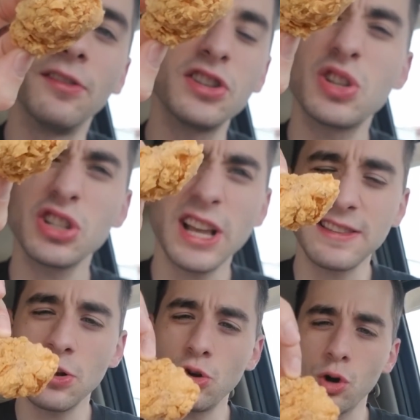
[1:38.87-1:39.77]
This looks like
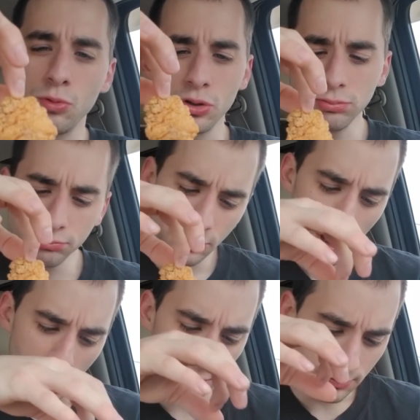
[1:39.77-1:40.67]
their normal, you
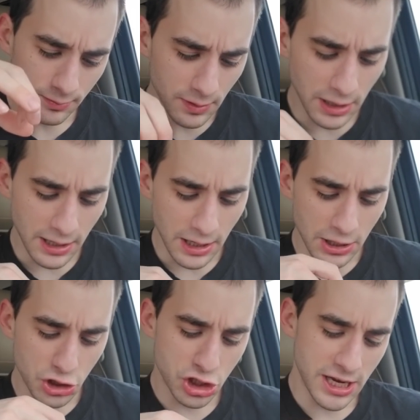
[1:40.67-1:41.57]
know,
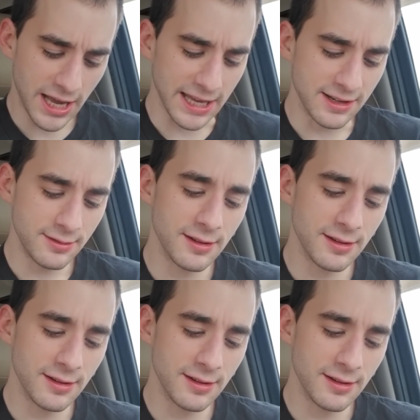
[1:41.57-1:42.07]
chicken.